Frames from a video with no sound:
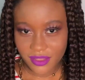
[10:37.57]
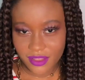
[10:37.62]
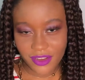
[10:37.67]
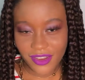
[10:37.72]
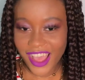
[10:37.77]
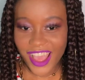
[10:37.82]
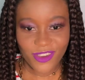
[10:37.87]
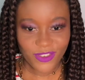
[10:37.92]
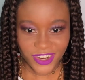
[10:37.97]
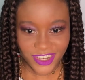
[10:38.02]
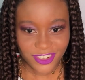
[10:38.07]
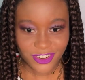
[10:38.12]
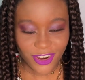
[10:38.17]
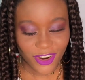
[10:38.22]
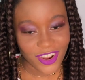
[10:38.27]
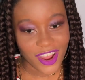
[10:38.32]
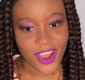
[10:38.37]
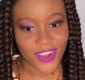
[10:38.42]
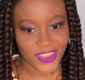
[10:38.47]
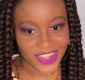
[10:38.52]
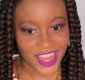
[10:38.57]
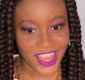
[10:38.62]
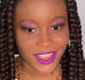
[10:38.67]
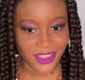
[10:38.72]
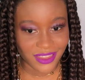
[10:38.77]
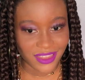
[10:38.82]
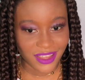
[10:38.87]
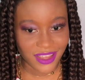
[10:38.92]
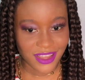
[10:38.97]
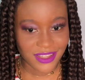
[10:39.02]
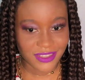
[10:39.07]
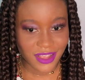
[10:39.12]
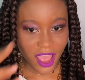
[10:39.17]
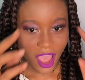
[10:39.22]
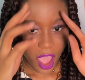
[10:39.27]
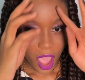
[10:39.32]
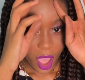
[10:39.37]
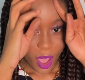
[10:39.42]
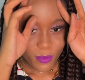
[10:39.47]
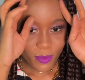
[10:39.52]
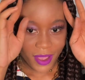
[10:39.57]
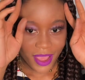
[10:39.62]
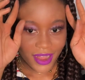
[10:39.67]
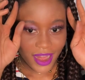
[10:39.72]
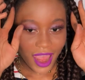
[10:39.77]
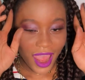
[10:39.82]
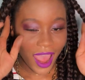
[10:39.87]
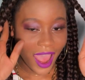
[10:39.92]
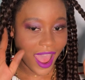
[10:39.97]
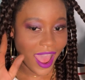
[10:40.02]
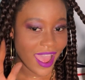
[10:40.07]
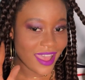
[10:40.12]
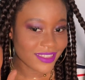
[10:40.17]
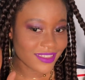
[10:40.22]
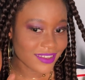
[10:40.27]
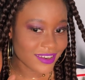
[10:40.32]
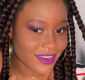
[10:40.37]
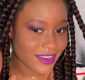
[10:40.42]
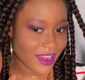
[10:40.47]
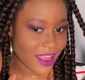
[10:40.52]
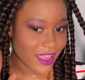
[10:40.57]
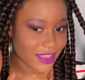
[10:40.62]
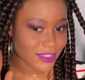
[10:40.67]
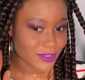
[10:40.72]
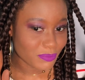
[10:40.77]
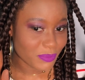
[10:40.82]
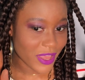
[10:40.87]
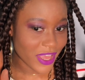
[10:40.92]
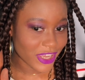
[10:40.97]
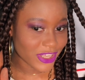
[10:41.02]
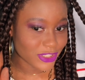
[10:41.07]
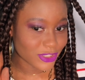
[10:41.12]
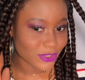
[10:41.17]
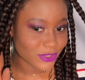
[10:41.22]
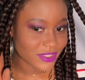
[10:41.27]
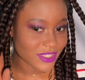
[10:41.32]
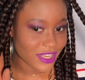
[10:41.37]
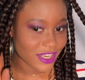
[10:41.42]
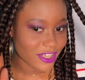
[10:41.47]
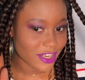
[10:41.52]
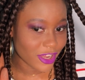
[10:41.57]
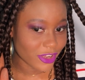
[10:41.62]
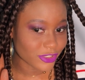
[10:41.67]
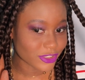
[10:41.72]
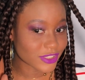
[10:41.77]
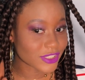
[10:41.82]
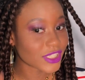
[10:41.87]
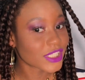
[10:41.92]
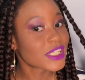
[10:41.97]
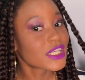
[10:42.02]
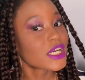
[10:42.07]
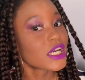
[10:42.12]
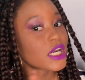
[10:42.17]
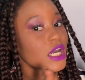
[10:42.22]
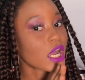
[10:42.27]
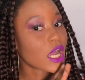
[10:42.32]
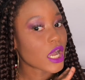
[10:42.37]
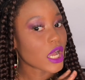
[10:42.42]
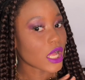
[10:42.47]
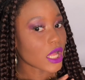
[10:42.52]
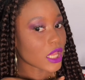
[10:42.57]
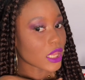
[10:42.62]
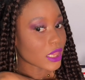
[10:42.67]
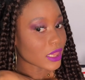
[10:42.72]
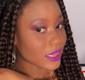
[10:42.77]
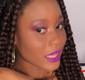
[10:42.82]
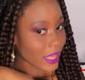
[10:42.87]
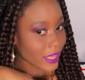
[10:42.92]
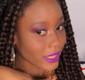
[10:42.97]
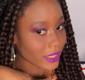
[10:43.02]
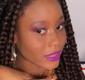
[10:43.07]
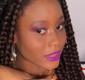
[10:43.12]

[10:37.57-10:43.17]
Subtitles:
No, I wouldn't go out like this, but I didn't expect to turn out like